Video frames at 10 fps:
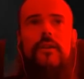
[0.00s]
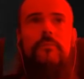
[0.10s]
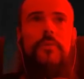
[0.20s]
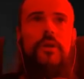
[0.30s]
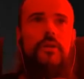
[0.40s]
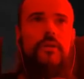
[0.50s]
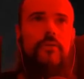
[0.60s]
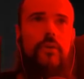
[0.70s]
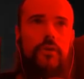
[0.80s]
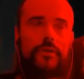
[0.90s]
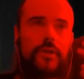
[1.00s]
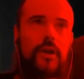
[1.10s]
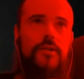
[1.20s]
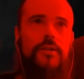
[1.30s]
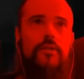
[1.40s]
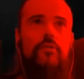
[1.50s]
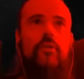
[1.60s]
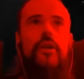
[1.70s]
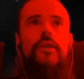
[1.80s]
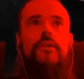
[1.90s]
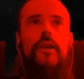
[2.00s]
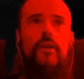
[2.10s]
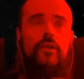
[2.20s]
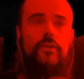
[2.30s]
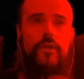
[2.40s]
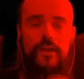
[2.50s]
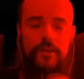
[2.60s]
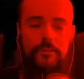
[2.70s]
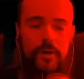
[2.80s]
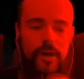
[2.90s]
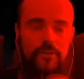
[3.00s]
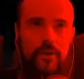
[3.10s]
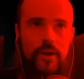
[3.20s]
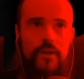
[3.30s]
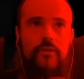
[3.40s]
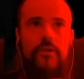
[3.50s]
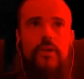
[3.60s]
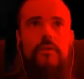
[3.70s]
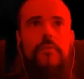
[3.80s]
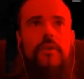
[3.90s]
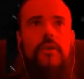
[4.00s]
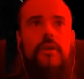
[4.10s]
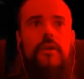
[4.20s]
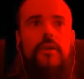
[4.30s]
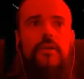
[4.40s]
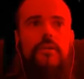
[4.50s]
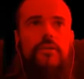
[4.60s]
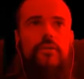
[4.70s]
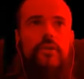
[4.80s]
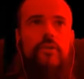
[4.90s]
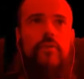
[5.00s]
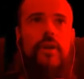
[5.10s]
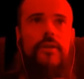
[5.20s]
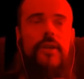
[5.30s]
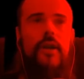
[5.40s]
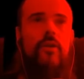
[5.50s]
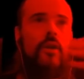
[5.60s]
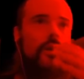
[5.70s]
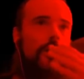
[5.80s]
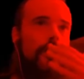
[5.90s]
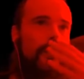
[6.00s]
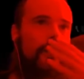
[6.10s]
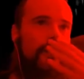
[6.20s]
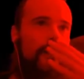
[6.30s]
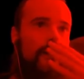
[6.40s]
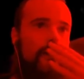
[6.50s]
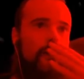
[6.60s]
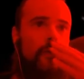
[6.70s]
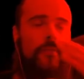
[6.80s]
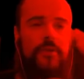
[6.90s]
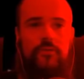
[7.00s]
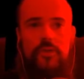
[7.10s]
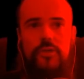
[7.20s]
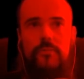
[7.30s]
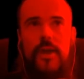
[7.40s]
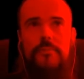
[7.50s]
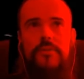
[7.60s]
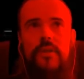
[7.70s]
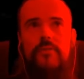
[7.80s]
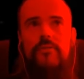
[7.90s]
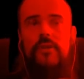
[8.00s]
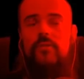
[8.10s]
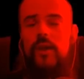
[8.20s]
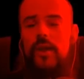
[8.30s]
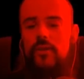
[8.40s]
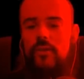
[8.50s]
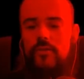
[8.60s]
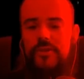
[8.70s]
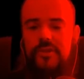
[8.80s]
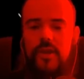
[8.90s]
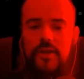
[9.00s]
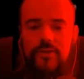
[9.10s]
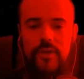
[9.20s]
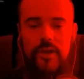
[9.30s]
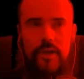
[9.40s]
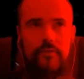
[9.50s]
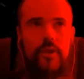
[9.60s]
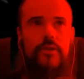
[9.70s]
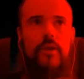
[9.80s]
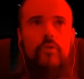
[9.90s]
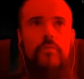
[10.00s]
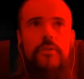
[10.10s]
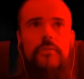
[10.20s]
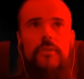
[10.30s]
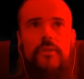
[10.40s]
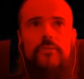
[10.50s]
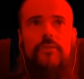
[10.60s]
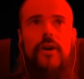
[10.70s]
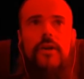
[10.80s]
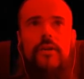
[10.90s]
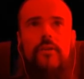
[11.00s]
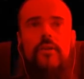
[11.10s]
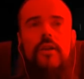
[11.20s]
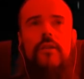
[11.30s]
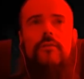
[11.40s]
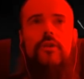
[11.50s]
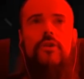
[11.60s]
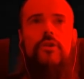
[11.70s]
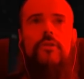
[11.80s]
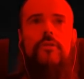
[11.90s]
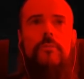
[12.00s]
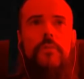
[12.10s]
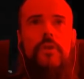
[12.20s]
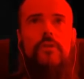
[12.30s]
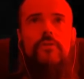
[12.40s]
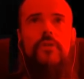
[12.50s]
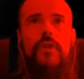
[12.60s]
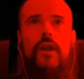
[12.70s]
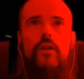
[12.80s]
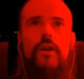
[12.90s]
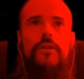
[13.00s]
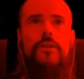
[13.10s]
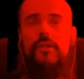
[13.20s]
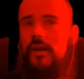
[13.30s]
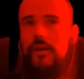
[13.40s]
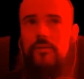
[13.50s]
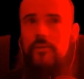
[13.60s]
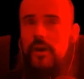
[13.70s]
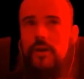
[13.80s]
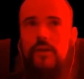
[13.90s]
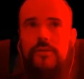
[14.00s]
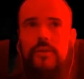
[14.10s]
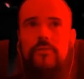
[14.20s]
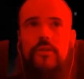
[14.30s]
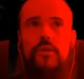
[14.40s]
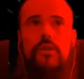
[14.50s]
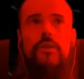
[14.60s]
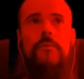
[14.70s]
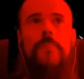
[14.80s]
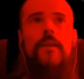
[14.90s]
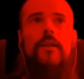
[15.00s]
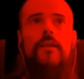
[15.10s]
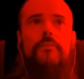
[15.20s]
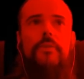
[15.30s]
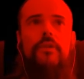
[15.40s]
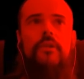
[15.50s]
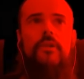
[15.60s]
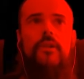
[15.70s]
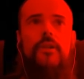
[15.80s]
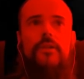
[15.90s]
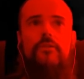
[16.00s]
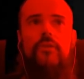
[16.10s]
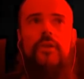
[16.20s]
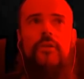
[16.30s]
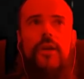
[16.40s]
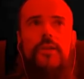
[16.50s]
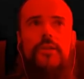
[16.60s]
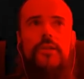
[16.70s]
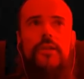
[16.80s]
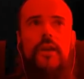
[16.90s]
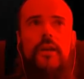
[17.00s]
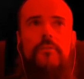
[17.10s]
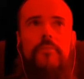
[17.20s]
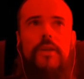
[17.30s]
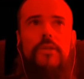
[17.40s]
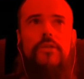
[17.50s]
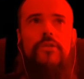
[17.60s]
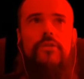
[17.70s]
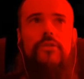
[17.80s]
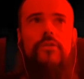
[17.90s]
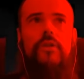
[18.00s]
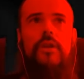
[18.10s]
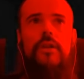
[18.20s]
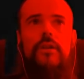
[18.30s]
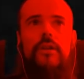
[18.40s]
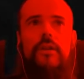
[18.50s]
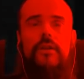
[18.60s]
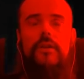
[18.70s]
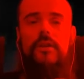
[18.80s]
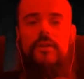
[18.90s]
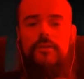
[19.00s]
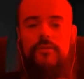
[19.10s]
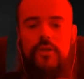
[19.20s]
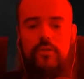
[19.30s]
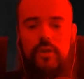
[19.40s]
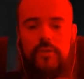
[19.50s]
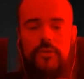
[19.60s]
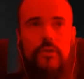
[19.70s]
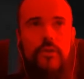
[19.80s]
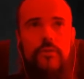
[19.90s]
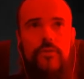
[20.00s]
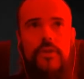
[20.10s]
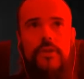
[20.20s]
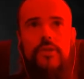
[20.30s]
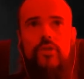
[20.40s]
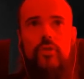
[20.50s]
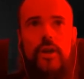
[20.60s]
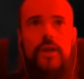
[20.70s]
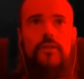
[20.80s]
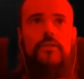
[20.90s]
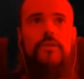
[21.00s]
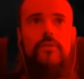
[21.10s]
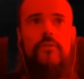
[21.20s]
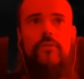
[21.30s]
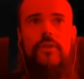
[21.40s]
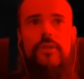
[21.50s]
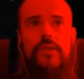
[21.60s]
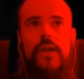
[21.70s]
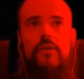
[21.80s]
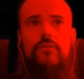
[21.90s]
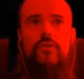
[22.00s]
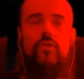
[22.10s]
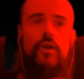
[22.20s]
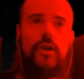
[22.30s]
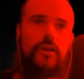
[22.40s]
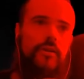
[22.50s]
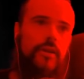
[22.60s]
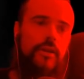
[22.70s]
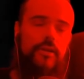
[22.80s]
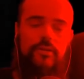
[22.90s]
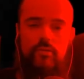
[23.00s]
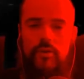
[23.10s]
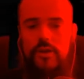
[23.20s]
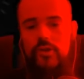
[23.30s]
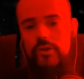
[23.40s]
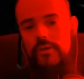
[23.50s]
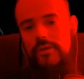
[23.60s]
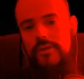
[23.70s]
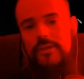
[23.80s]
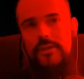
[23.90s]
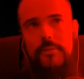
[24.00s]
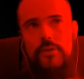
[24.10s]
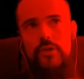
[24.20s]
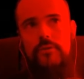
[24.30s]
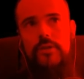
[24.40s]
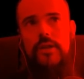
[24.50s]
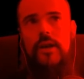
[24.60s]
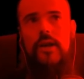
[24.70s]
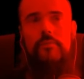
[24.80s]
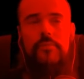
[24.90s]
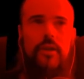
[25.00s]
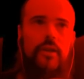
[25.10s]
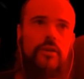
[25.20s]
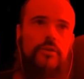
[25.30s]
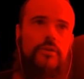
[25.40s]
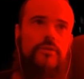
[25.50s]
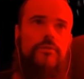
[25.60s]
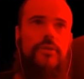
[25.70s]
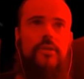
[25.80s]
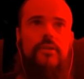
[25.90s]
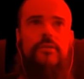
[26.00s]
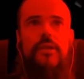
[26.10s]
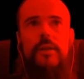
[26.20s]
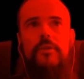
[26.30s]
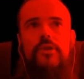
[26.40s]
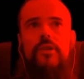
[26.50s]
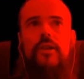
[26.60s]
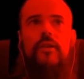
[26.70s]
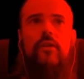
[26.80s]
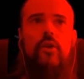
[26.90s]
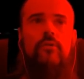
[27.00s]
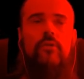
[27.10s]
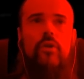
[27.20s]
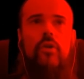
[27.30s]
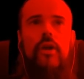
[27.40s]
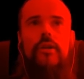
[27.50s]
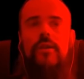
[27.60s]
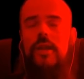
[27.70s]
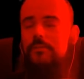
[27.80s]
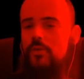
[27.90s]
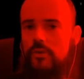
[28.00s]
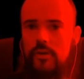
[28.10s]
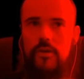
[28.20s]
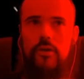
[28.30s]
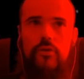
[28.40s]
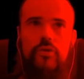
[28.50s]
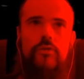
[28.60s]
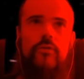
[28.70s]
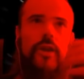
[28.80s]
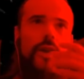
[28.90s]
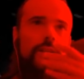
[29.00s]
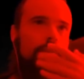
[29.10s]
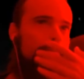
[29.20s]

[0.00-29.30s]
build for Toxic Rain Herald of Agony Pathfinder that I'm doing right now, and I'll almost reach maps, and I think that the sketch that I have right now will be the final version of the build for now until I find out something good. The build clears really nicely. I managed to craft a lot of things, try different things out, try durations, damage over time, chaos, physical damage, and overall I came to the conclusion that